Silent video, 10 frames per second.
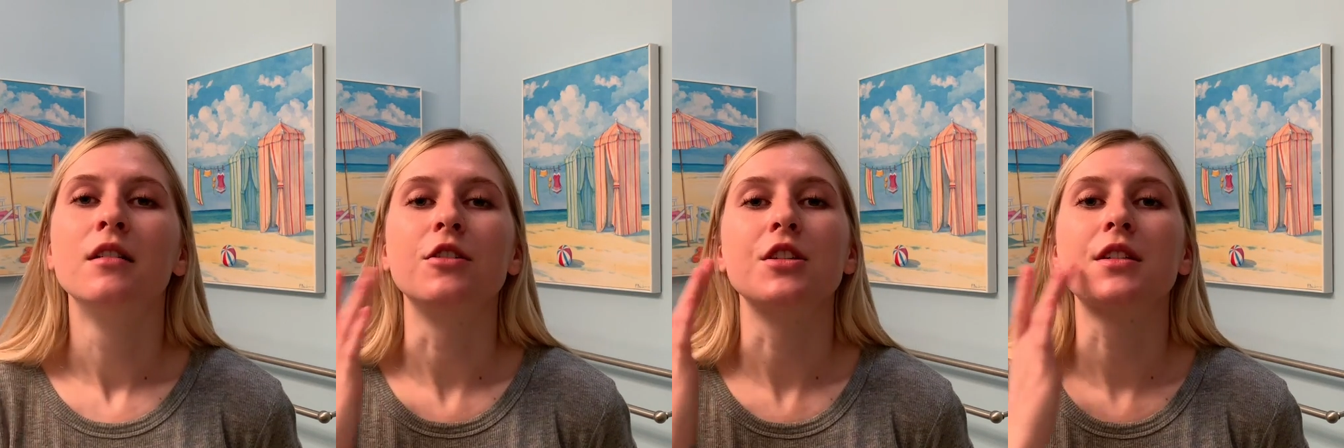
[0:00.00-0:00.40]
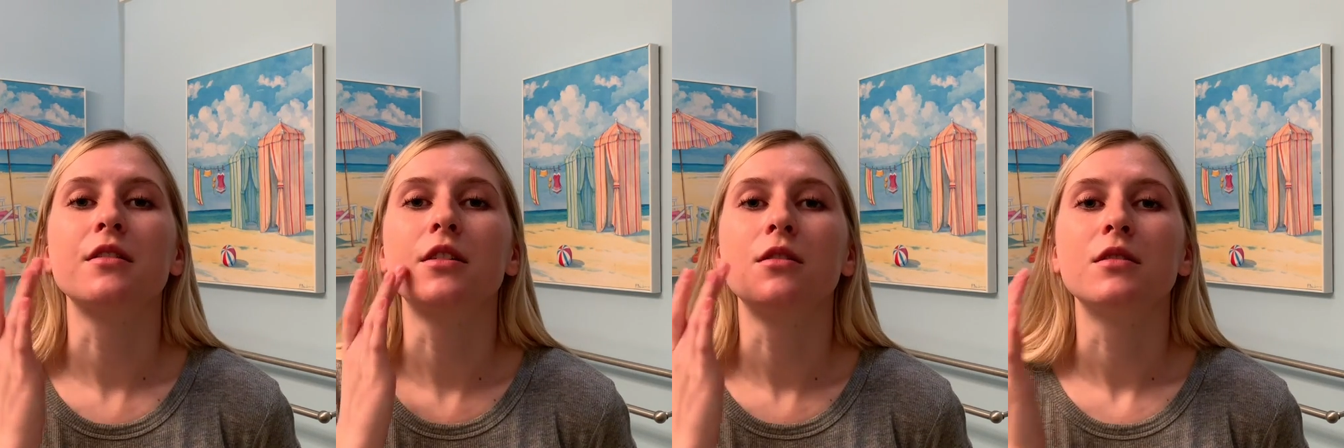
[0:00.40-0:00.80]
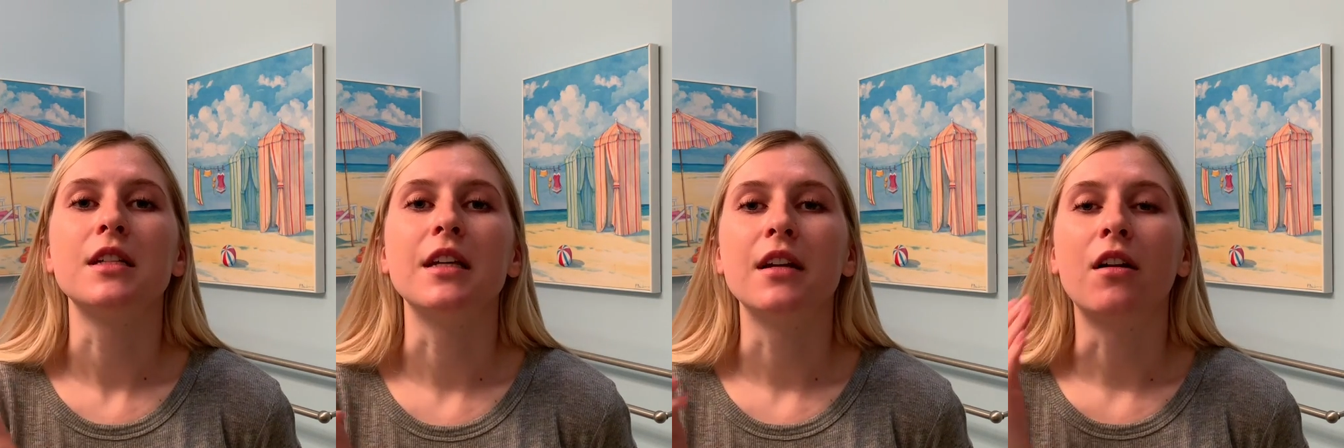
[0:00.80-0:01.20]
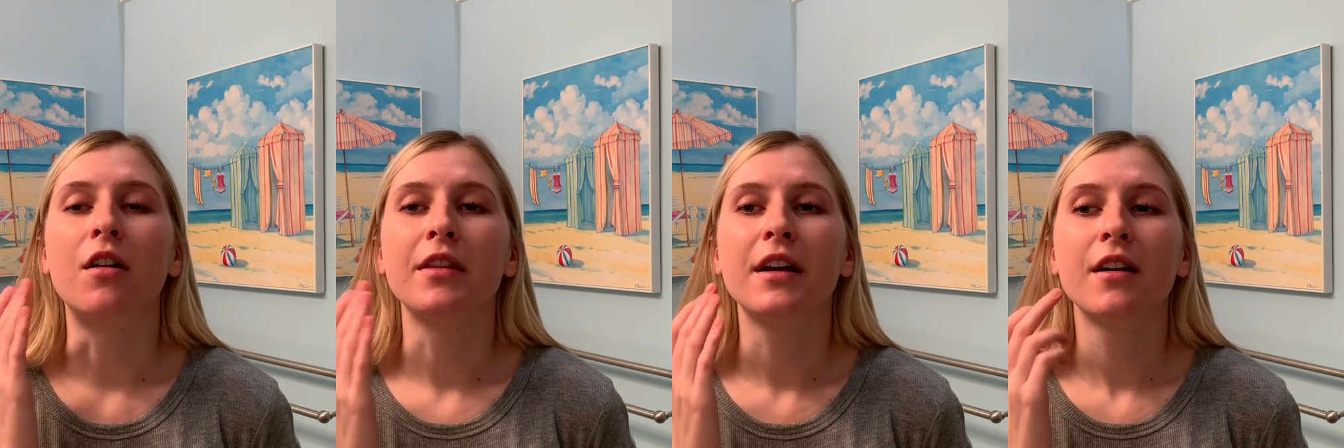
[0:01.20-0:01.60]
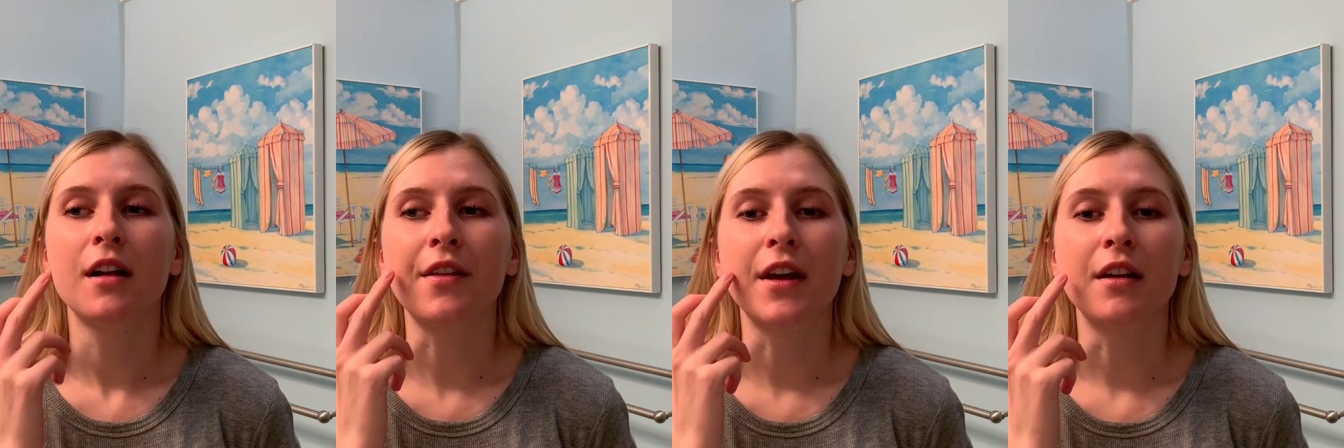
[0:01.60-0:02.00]
just a little to get it on there,
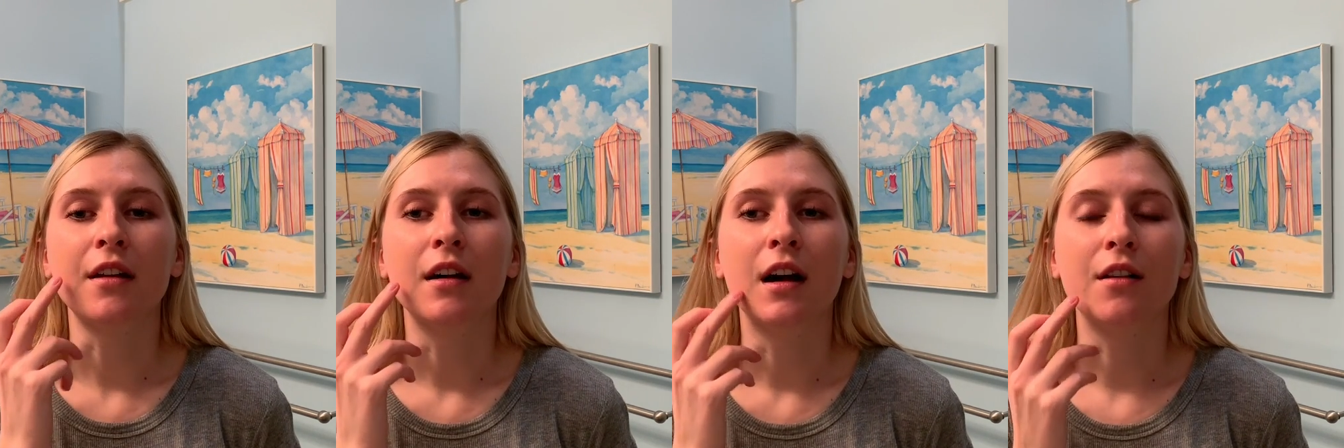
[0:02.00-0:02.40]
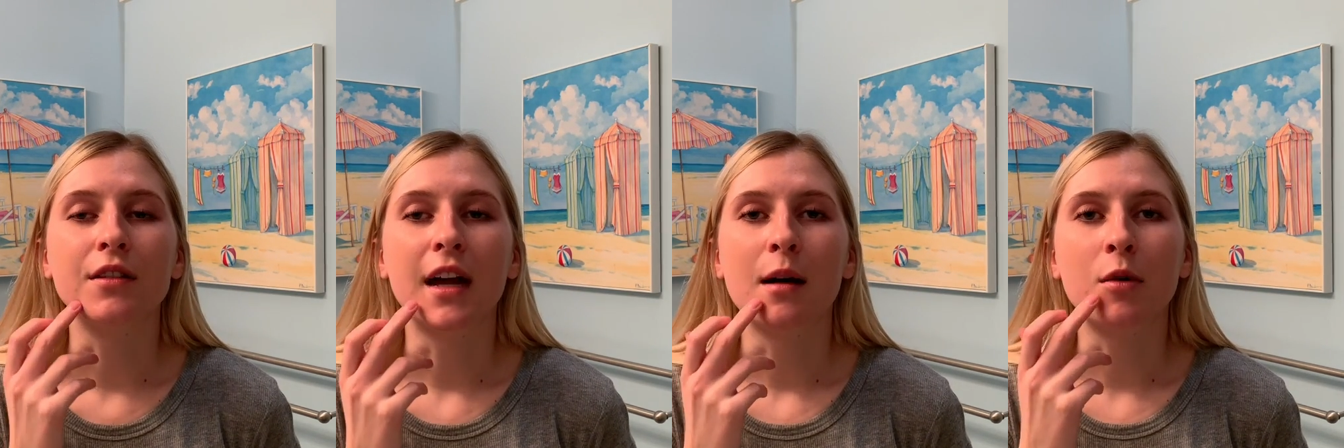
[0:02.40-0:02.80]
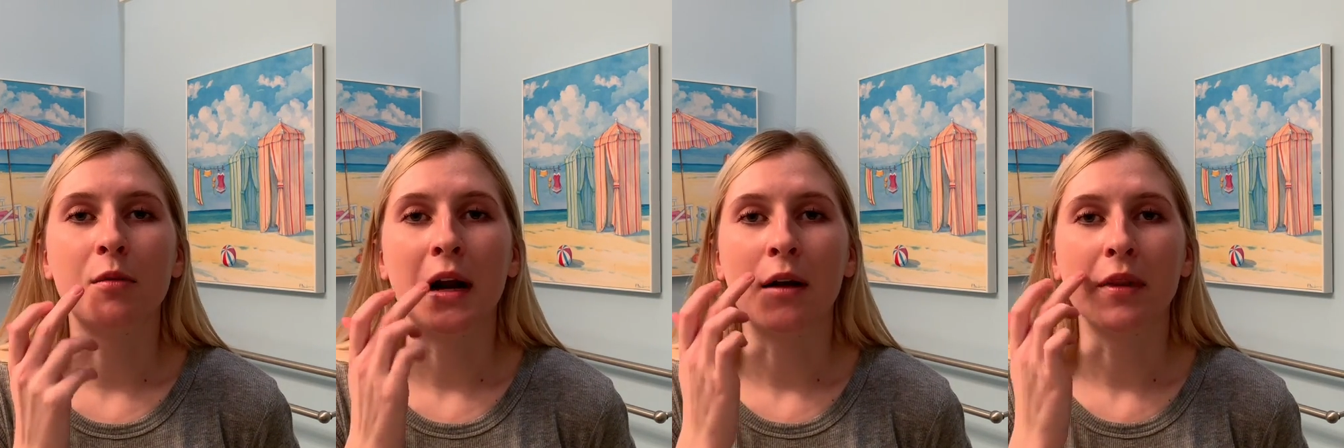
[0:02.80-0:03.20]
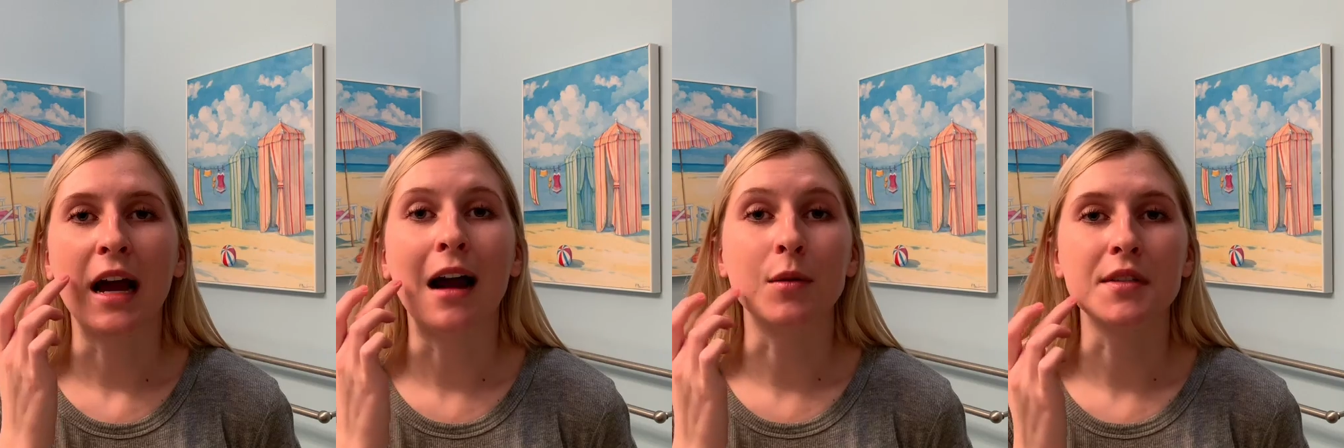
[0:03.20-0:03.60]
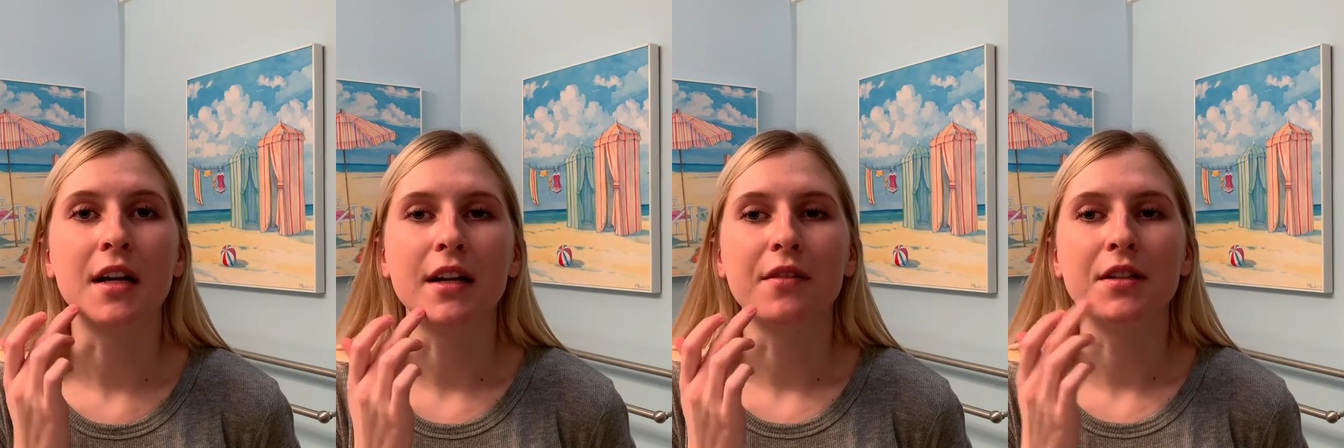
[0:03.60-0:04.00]
and then I'll dab around the
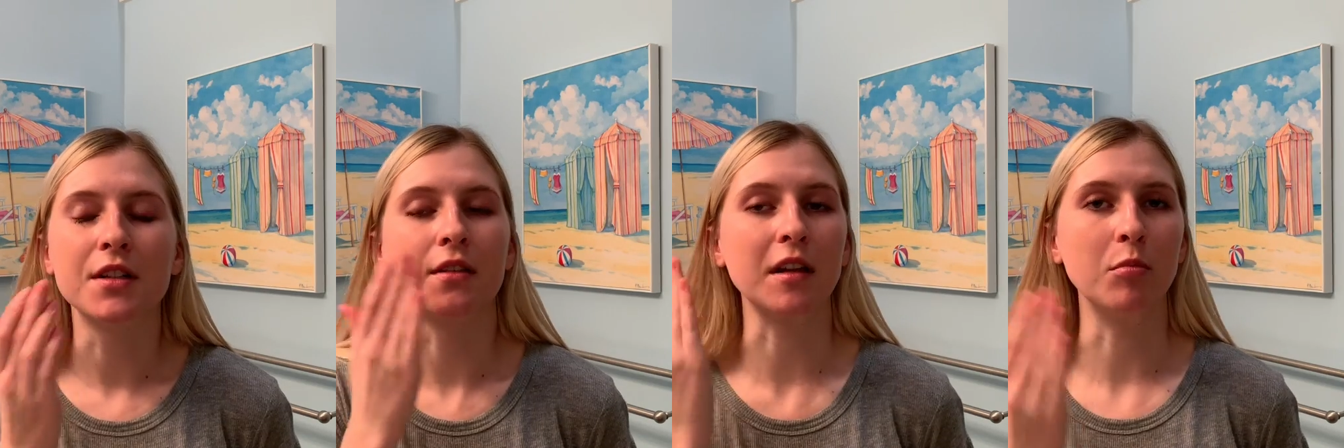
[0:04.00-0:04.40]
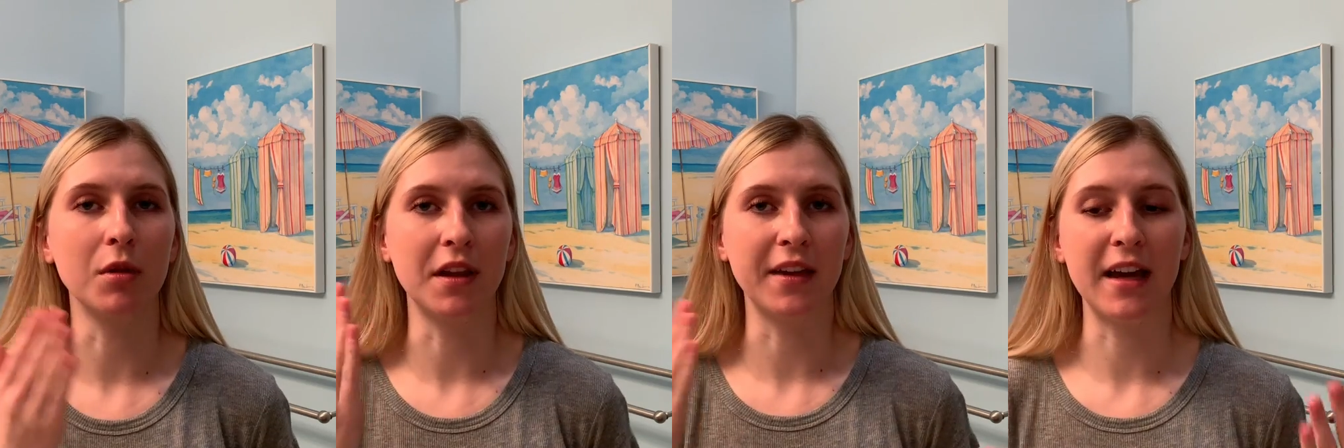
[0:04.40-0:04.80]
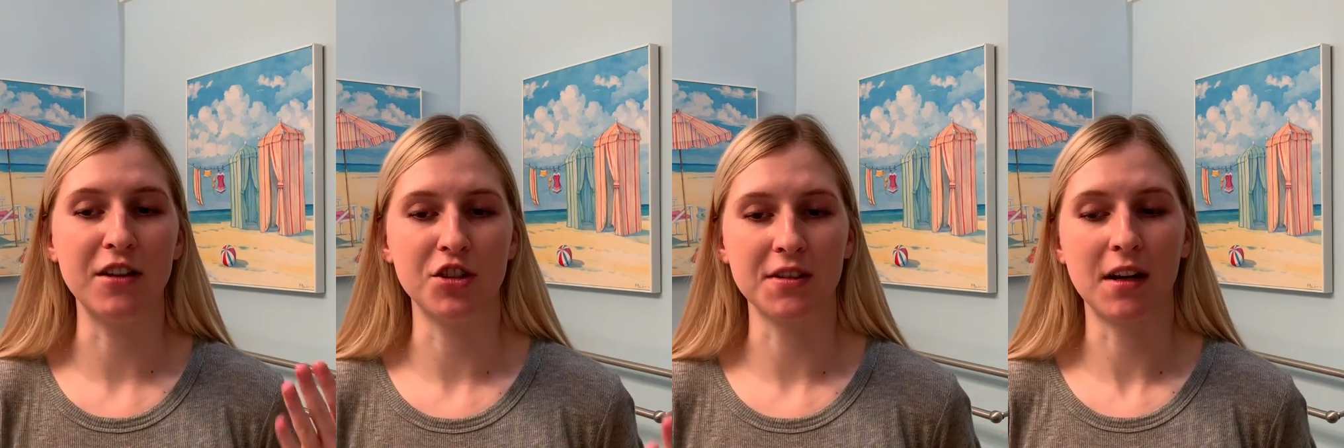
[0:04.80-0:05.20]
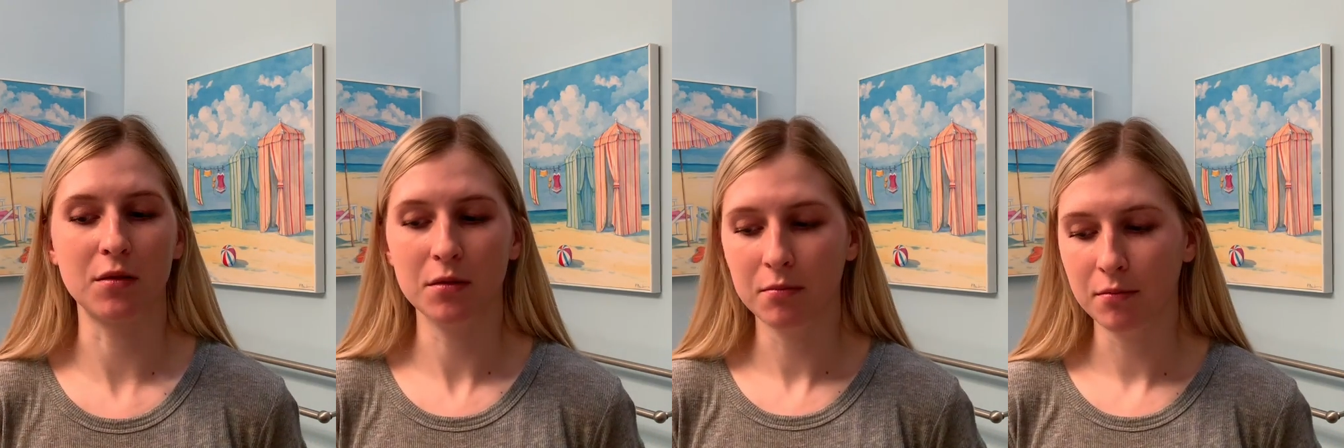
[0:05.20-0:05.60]
outside of it to like blend the edges out.